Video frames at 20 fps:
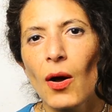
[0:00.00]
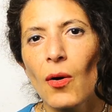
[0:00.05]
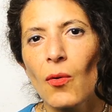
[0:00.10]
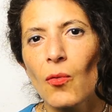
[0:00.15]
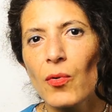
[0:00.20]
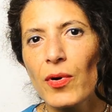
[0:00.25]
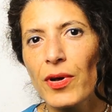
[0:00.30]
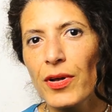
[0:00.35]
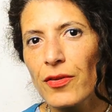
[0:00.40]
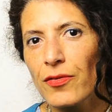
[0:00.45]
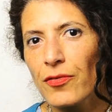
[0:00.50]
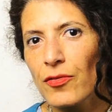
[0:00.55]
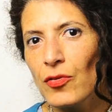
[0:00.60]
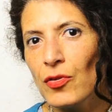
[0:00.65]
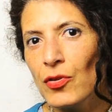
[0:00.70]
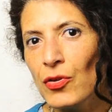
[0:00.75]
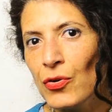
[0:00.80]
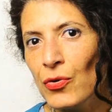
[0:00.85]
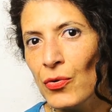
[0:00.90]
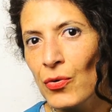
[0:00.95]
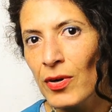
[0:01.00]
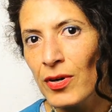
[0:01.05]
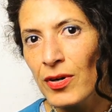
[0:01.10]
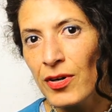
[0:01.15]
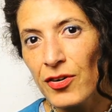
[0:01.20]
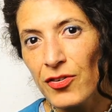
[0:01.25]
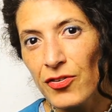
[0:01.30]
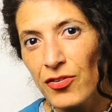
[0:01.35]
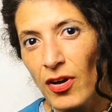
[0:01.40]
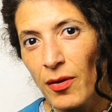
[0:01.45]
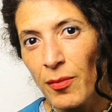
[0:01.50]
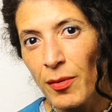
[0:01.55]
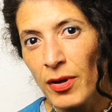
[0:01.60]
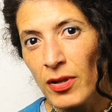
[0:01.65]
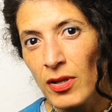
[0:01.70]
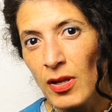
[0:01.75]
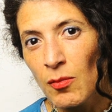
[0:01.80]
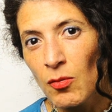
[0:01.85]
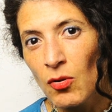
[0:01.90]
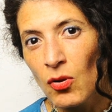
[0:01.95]
With new energy
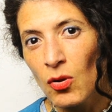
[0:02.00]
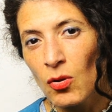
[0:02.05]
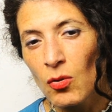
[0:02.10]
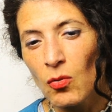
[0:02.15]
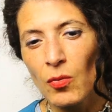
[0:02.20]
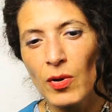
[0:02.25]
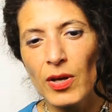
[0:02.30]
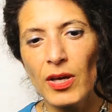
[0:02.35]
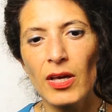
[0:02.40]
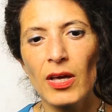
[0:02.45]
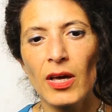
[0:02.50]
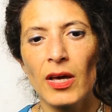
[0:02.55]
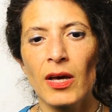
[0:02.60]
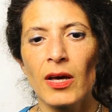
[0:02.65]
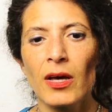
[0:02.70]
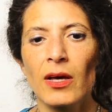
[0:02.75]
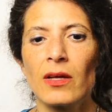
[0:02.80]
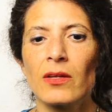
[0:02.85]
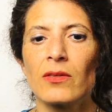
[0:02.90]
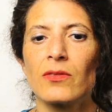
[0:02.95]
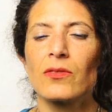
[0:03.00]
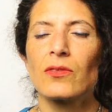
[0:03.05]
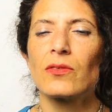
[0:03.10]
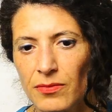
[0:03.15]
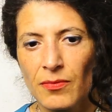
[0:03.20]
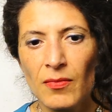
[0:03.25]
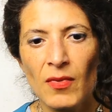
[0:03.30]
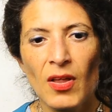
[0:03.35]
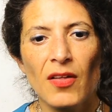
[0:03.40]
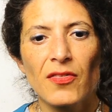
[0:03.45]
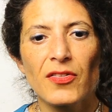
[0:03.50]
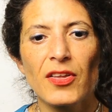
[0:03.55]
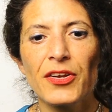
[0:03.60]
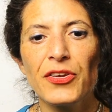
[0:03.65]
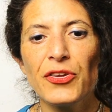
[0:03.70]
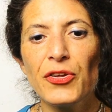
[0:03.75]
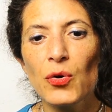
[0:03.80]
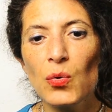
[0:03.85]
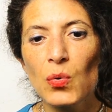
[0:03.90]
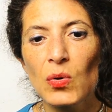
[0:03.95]
available, we get the
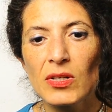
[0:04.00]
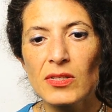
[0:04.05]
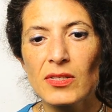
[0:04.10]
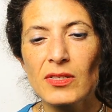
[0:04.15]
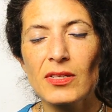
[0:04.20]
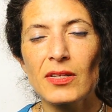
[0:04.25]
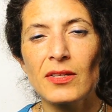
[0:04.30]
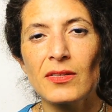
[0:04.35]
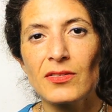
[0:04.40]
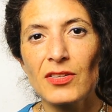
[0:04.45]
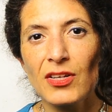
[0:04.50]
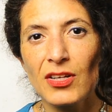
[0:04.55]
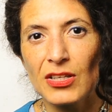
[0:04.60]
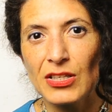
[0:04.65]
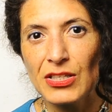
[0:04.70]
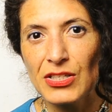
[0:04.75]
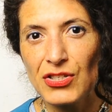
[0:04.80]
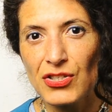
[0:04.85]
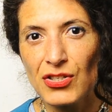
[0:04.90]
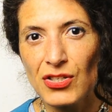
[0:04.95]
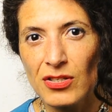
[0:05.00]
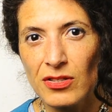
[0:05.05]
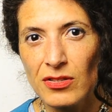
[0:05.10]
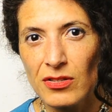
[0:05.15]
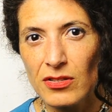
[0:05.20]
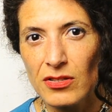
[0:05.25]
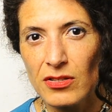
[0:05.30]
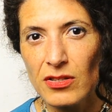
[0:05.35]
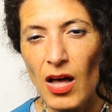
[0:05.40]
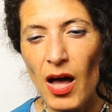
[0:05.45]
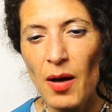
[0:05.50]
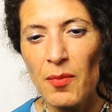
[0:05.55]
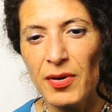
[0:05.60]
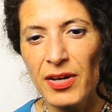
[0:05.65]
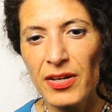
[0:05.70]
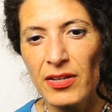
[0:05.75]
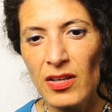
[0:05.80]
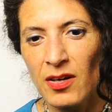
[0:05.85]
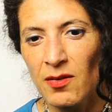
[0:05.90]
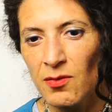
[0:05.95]
newest intelligence
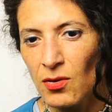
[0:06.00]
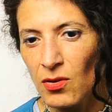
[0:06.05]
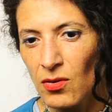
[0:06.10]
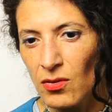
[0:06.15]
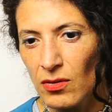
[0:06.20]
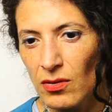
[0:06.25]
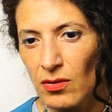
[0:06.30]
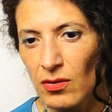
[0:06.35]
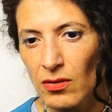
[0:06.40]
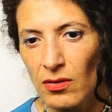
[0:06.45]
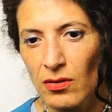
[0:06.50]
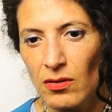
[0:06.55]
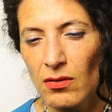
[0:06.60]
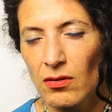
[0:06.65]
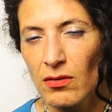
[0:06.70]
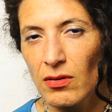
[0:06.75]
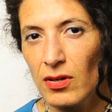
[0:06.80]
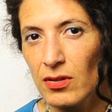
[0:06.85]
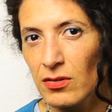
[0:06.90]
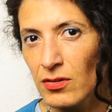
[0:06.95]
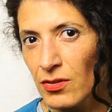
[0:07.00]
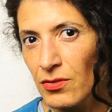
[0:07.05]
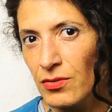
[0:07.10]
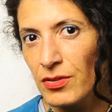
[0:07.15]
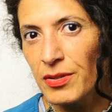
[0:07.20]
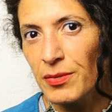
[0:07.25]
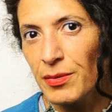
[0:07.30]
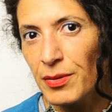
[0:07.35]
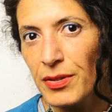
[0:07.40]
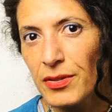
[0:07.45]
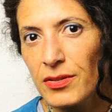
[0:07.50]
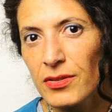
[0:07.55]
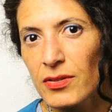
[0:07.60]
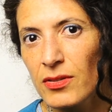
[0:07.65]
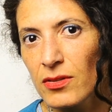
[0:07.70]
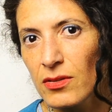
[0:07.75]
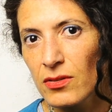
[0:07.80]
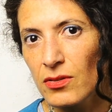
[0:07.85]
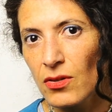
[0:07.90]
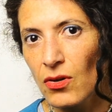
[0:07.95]
available in the universe.
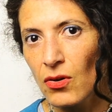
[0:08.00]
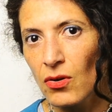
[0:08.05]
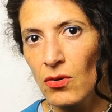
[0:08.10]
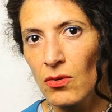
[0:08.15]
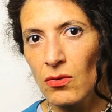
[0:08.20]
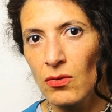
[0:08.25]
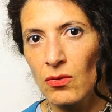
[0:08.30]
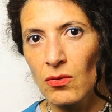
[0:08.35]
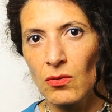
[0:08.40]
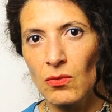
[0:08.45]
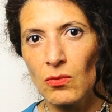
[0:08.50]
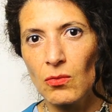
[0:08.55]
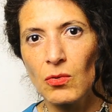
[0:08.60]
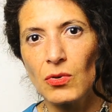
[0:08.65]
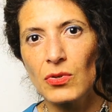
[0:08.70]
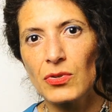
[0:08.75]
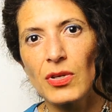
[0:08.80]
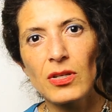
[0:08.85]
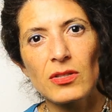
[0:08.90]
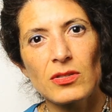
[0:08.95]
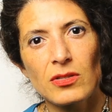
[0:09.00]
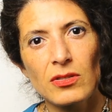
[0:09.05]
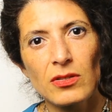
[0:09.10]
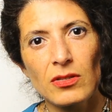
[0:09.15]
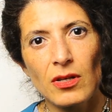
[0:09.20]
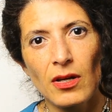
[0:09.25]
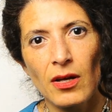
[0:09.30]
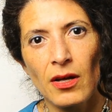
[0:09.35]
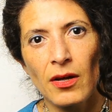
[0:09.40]
So, well, that's